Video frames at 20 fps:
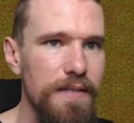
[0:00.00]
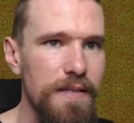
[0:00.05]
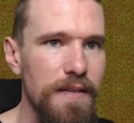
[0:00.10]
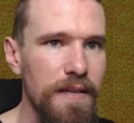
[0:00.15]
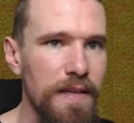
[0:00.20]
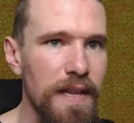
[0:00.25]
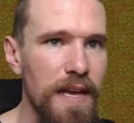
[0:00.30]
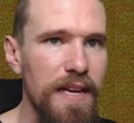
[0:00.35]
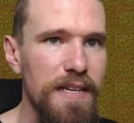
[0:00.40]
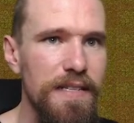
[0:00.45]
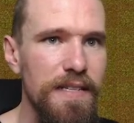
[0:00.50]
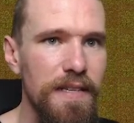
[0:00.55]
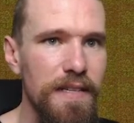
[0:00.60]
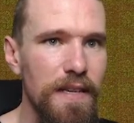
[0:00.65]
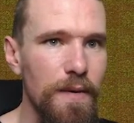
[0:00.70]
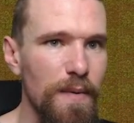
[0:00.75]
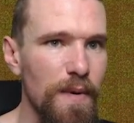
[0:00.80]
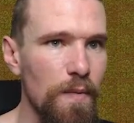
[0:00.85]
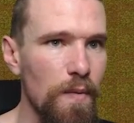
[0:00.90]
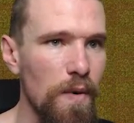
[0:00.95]
The last thing
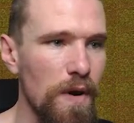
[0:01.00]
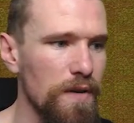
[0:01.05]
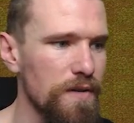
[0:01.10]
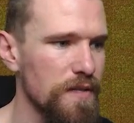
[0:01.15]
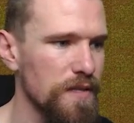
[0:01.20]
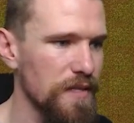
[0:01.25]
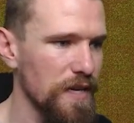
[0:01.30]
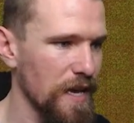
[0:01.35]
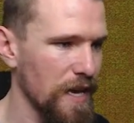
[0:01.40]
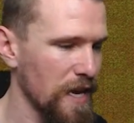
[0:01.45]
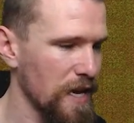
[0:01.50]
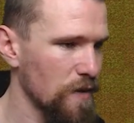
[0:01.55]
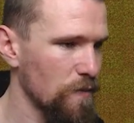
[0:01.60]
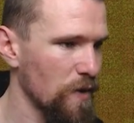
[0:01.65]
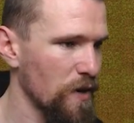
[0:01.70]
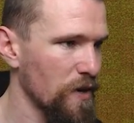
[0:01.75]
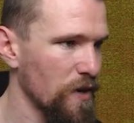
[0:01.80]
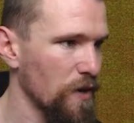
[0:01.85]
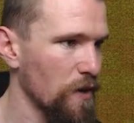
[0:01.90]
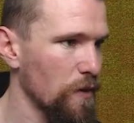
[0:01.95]
that we want. And
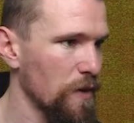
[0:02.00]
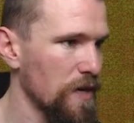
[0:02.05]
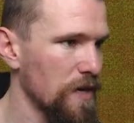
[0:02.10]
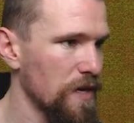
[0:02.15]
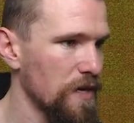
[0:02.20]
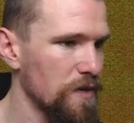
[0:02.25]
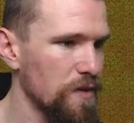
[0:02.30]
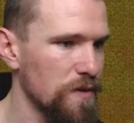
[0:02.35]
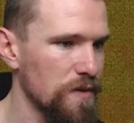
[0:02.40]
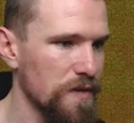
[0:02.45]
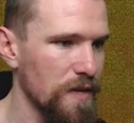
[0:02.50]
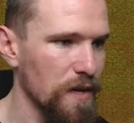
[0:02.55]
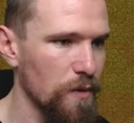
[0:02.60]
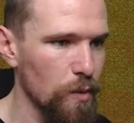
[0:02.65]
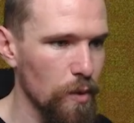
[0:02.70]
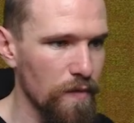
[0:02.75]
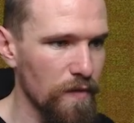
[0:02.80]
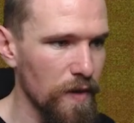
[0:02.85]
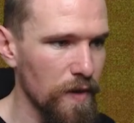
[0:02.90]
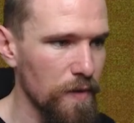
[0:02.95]
we're going to go ahead, use that
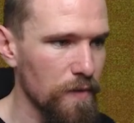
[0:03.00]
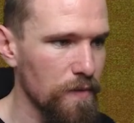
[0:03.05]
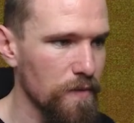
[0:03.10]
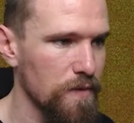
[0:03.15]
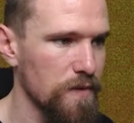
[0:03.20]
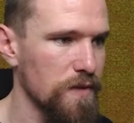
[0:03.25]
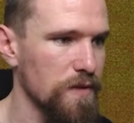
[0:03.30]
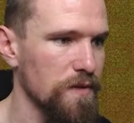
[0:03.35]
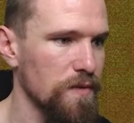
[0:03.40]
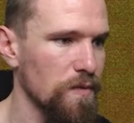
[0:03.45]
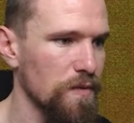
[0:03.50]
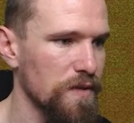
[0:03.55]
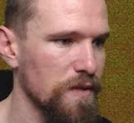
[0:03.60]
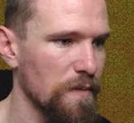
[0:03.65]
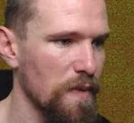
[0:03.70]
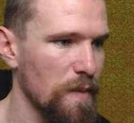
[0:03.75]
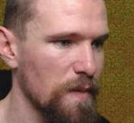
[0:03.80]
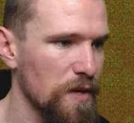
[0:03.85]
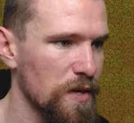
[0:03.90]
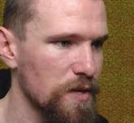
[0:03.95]
quiver, store
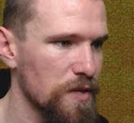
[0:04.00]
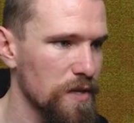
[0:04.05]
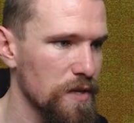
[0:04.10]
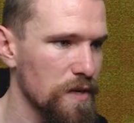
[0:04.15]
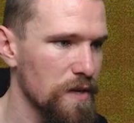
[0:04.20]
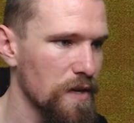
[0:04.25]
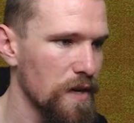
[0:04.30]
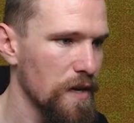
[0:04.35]
some ammunition.